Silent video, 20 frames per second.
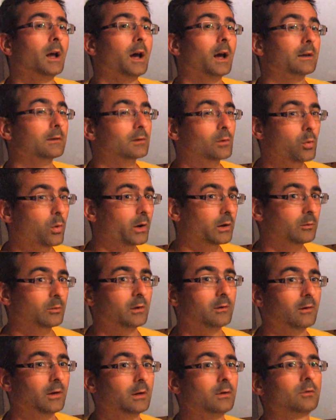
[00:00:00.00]
that's quite a
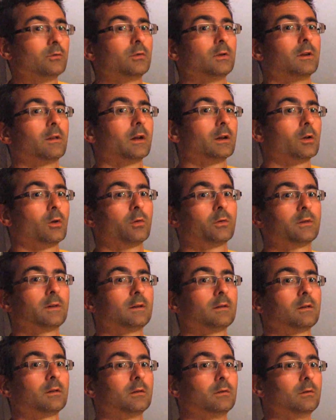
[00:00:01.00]
bit of energy that goes
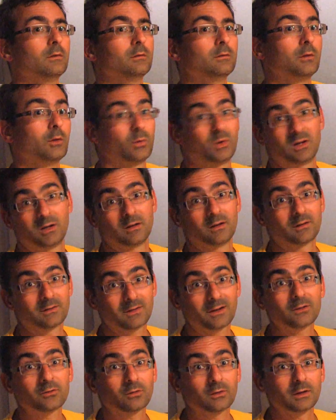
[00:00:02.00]
into doing
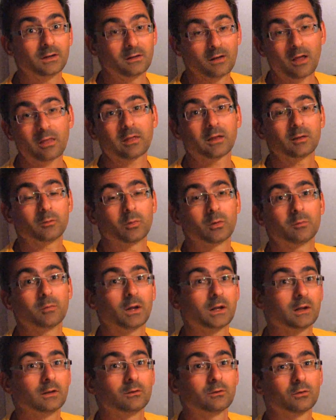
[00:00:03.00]
essentially nothing but
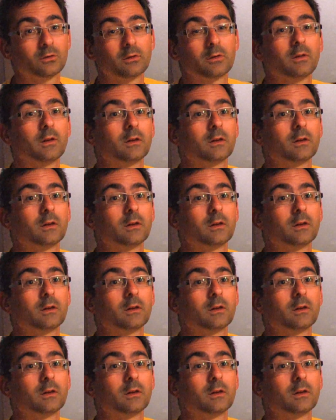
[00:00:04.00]
making sure